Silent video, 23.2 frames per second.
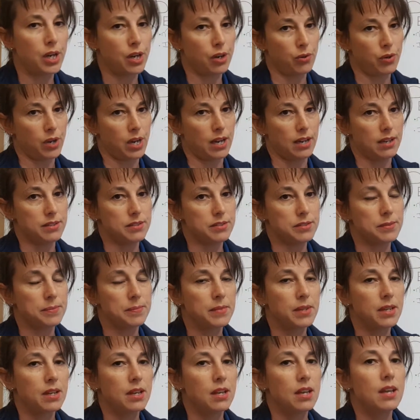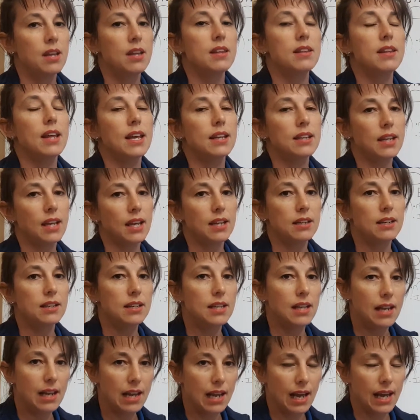arise that can
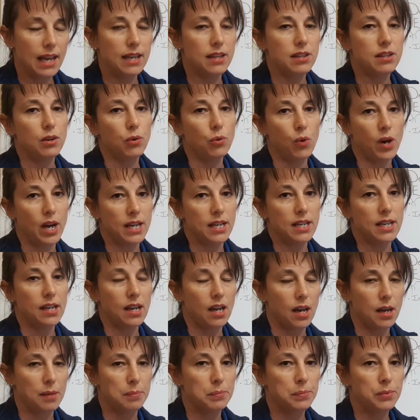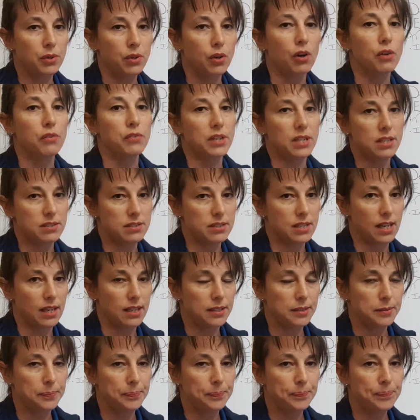delay the winding up of an estate.
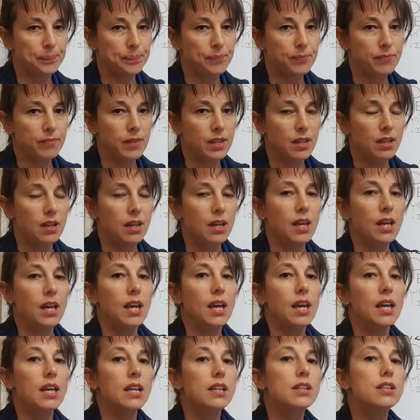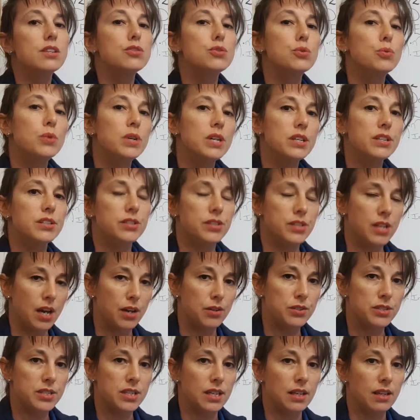It is worth
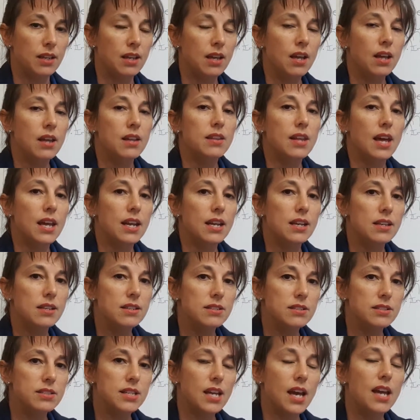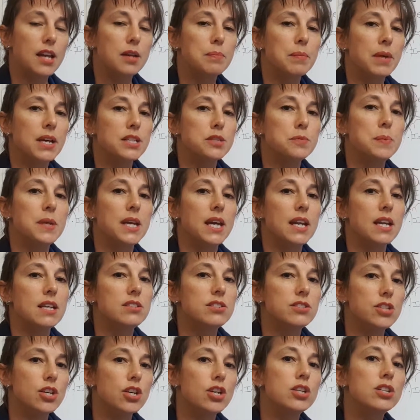noting that an estate must be at a
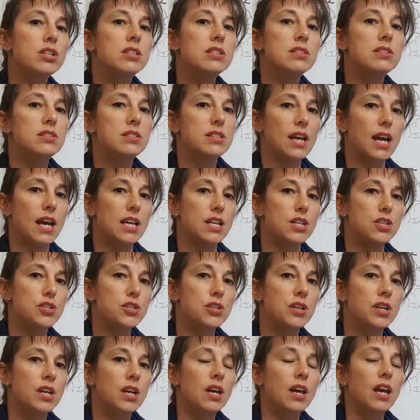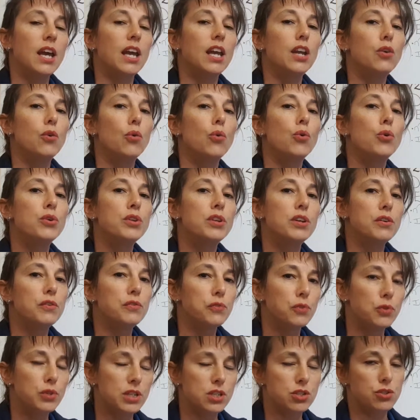certain stage in order
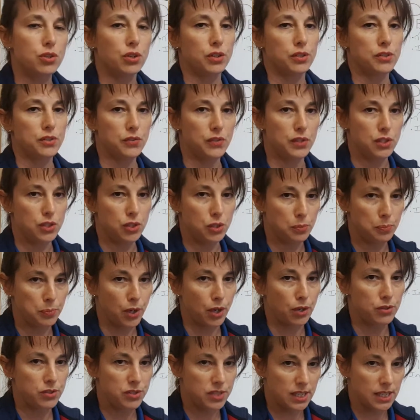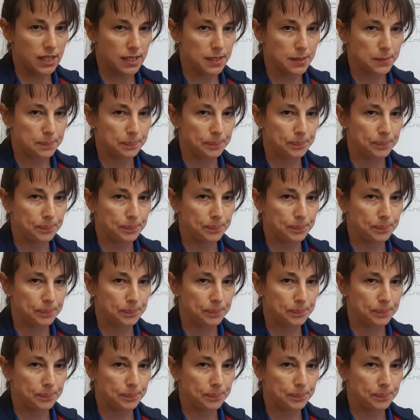for the transfer to proceed.